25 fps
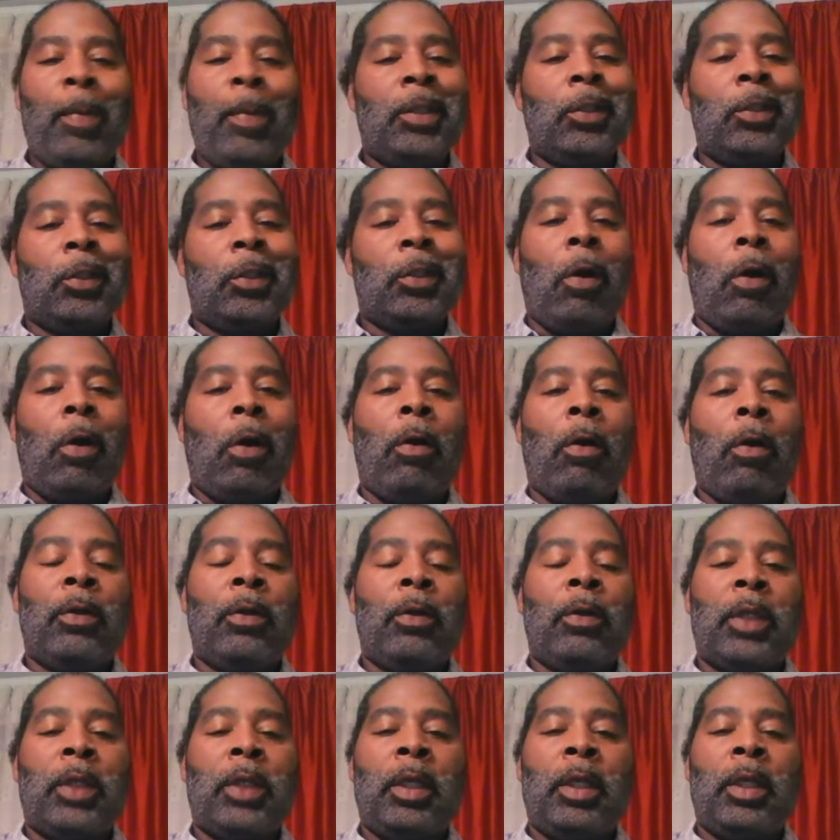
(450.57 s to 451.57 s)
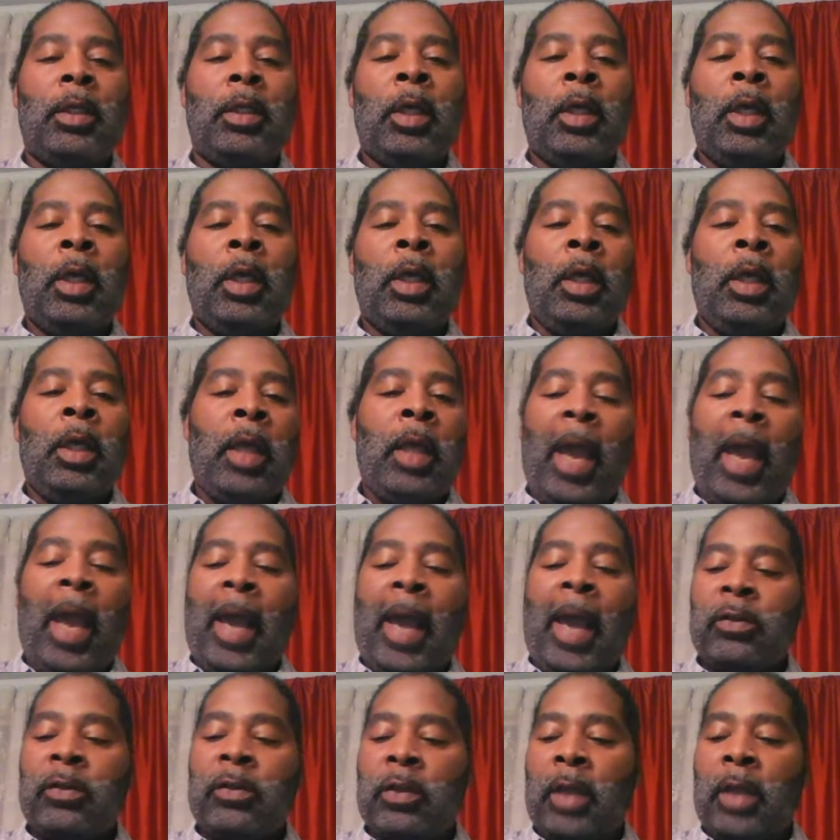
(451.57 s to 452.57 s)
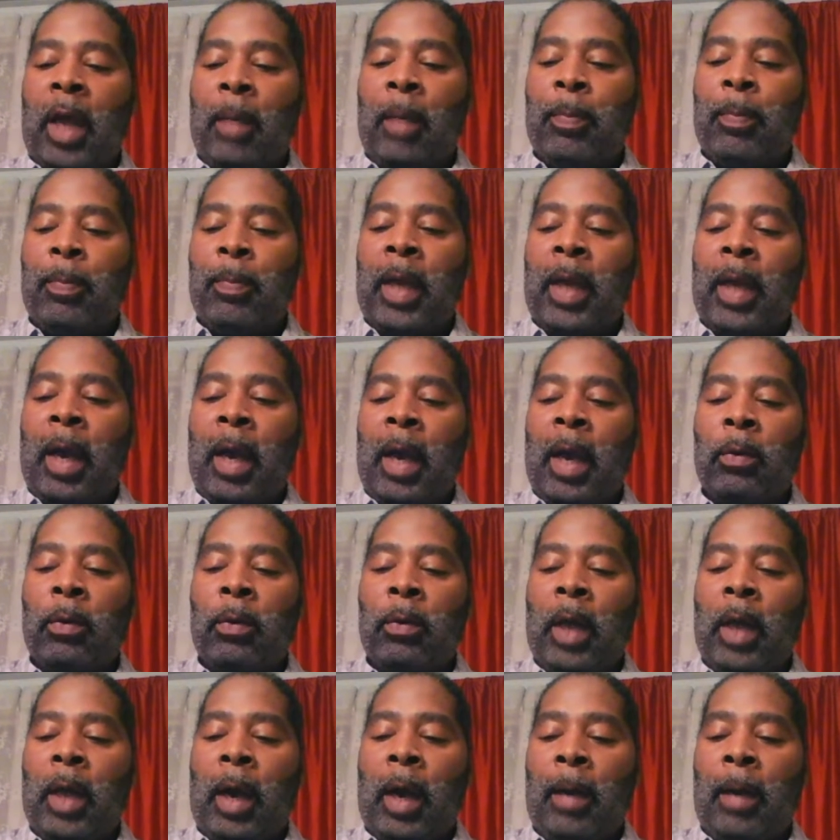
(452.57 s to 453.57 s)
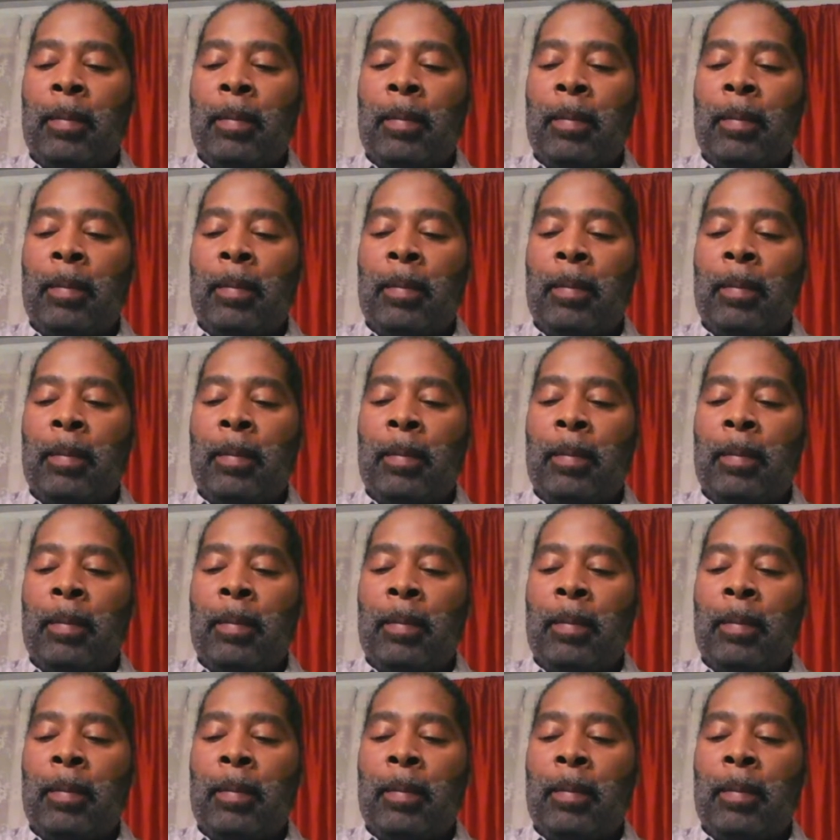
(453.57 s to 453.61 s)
business cards and ads that I put out.